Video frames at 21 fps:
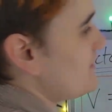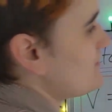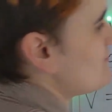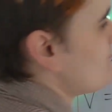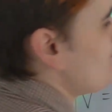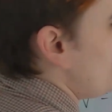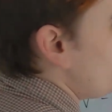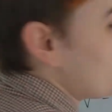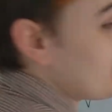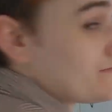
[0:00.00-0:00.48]
the
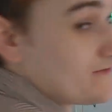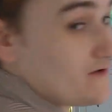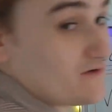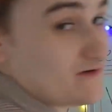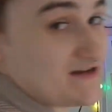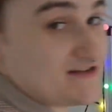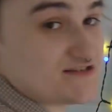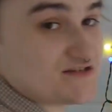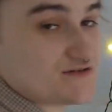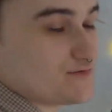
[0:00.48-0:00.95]
manifold
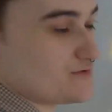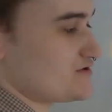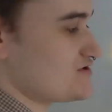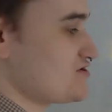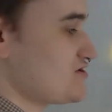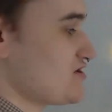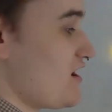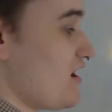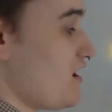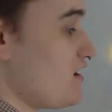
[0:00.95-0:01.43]
into a
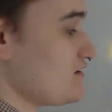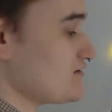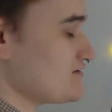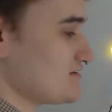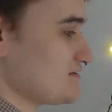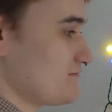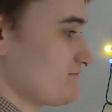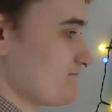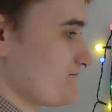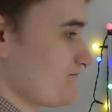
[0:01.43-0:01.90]
chart.
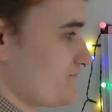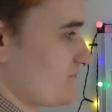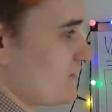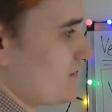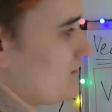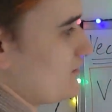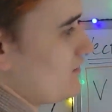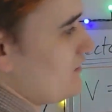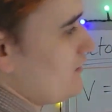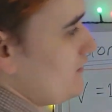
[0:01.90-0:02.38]

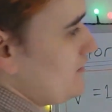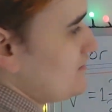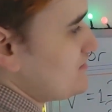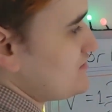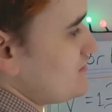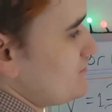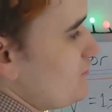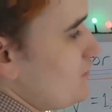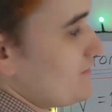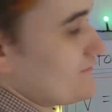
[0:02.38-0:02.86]

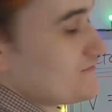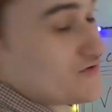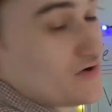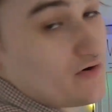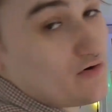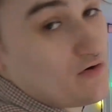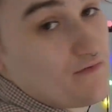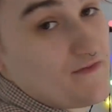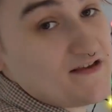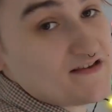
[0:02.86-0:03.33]
So what I've drawn
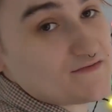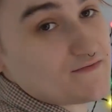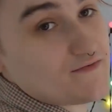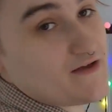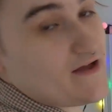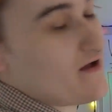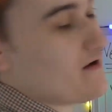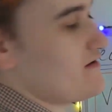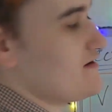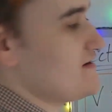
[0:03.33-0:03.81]
on this
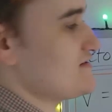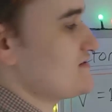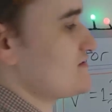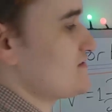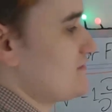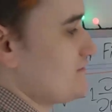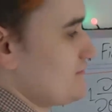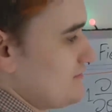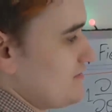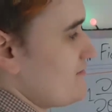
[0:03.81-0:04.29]
figure is
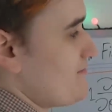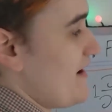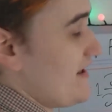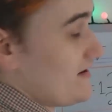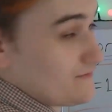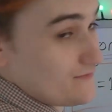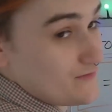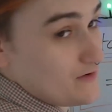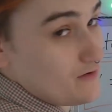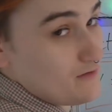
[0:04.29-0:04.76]
the
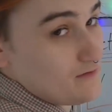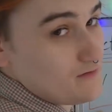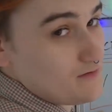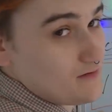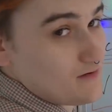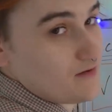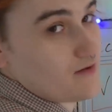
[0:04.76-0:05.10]
manifold.